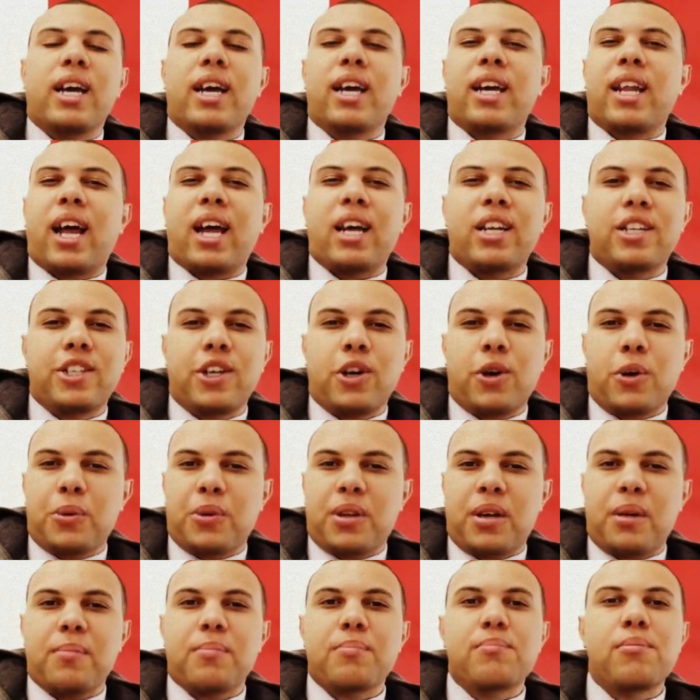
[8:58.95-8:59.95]
And I know
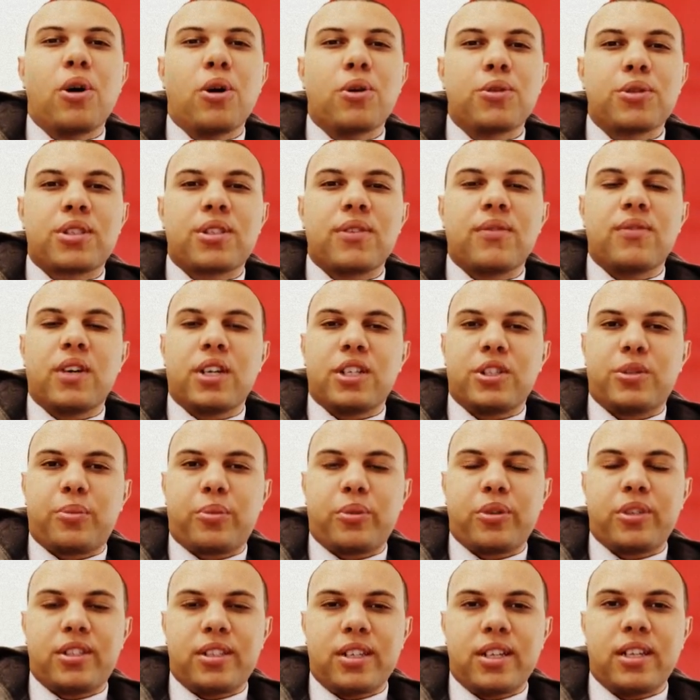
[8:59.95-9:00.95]
that most of us
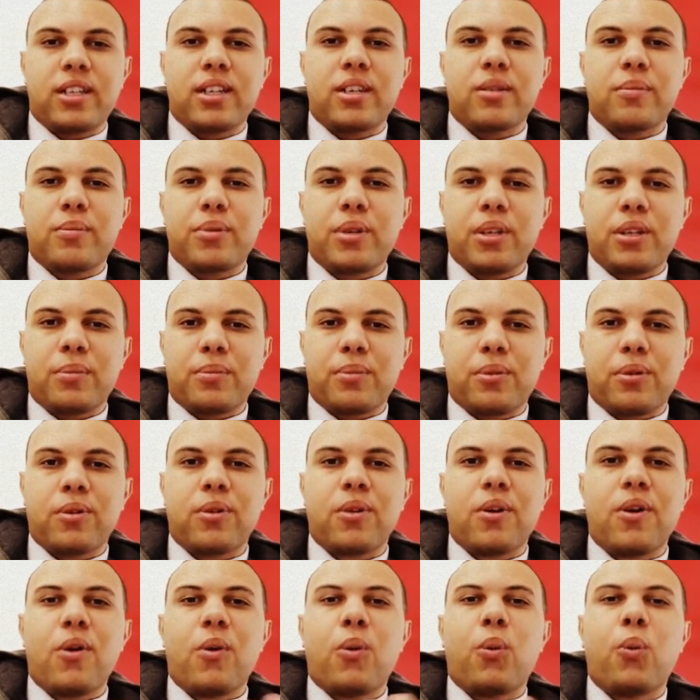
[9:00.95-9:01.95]
Brazilian people,
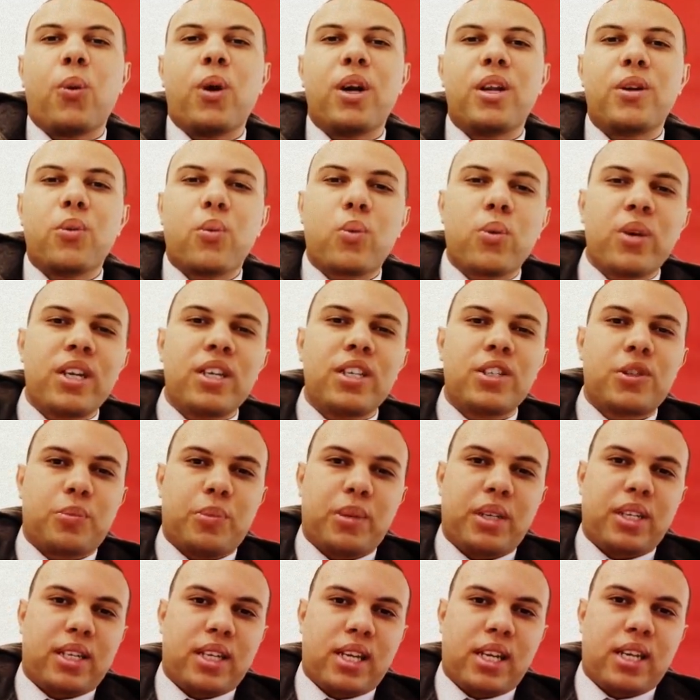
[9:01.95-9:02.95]
when we
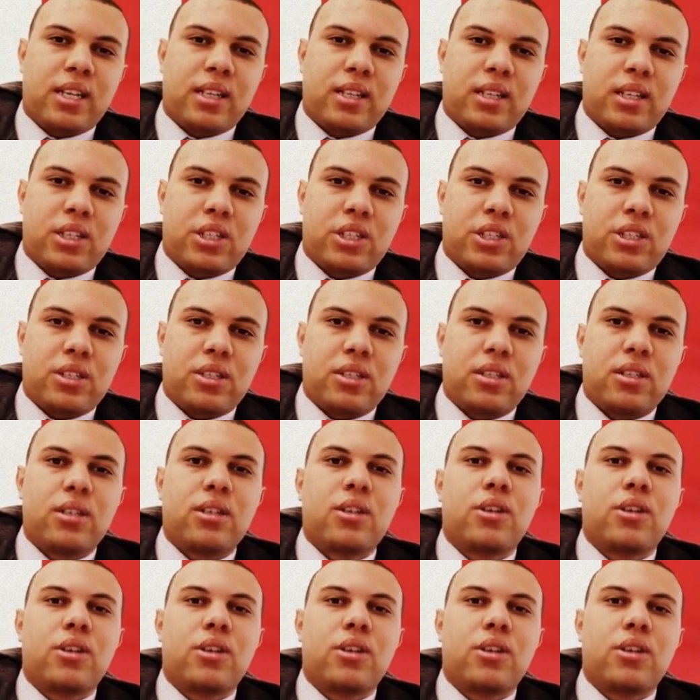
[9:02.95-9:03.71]
speak English,